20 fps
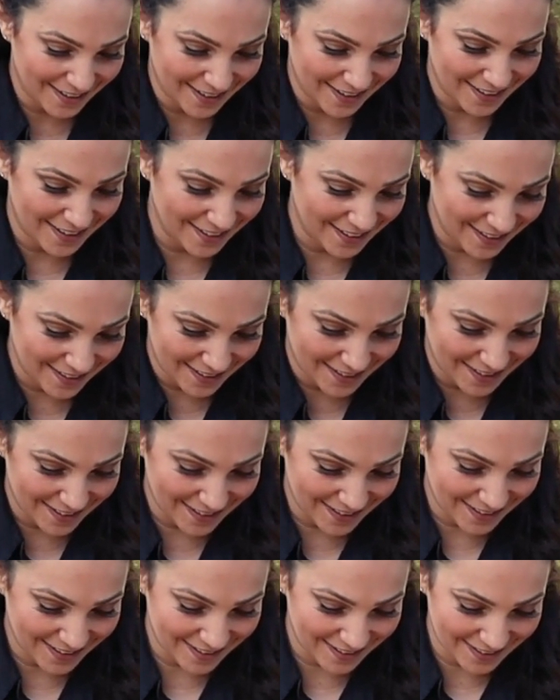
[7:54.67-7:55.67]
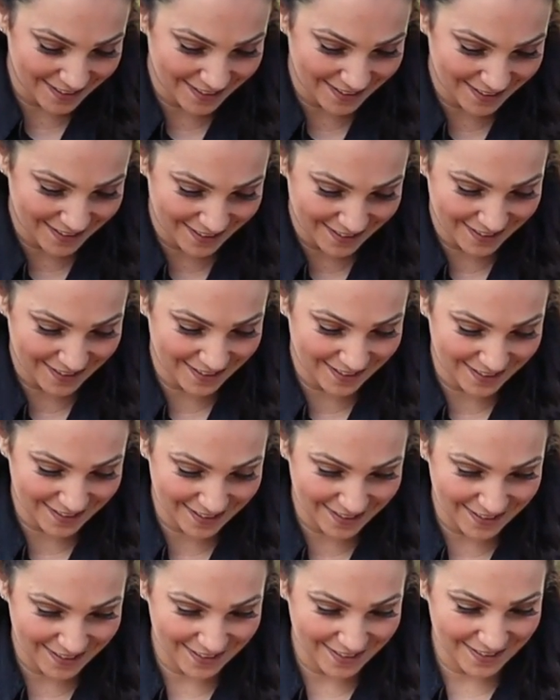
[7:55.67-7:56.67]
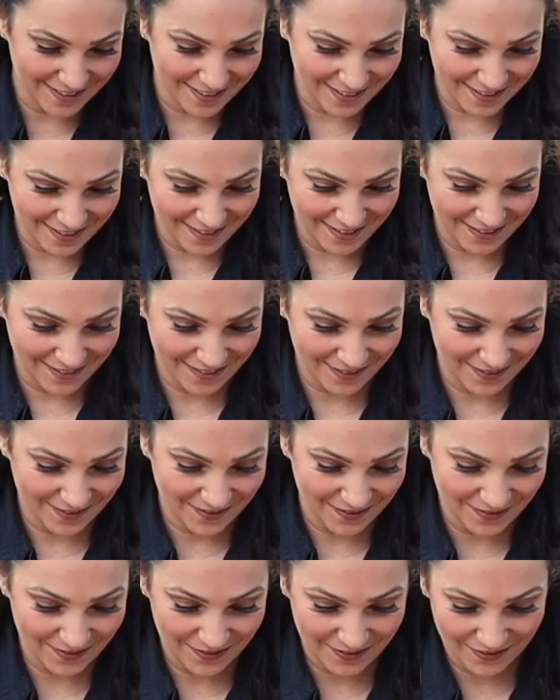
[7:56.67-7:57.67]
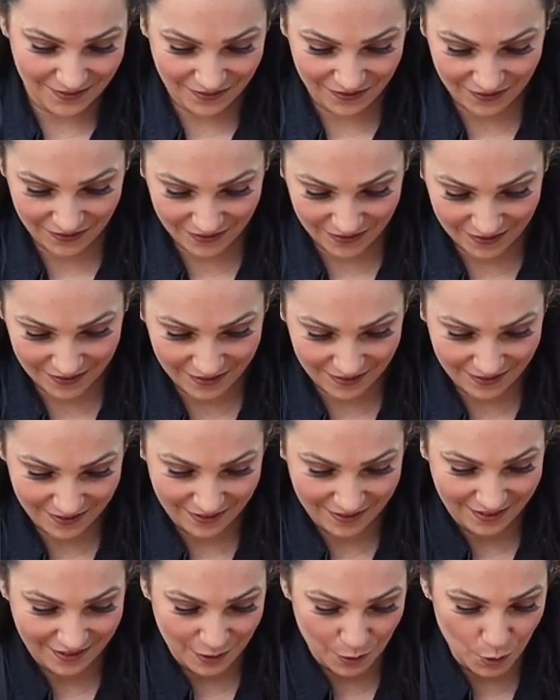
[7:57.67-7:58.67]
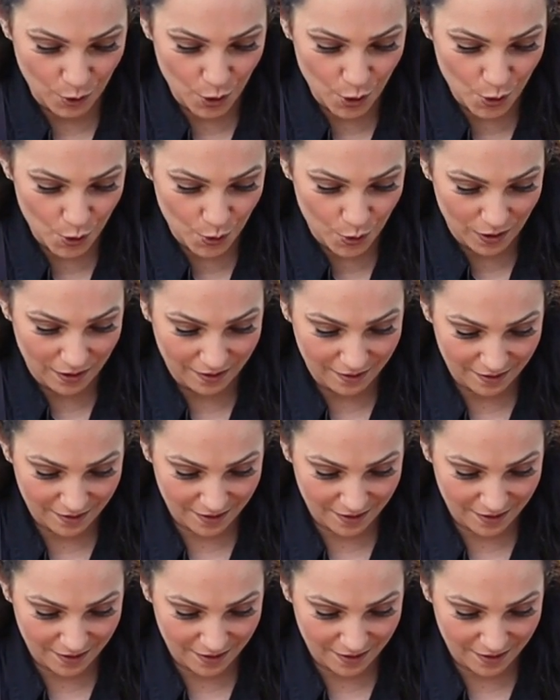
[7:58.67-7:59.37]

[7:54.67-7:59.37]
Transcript: Nobody speaks.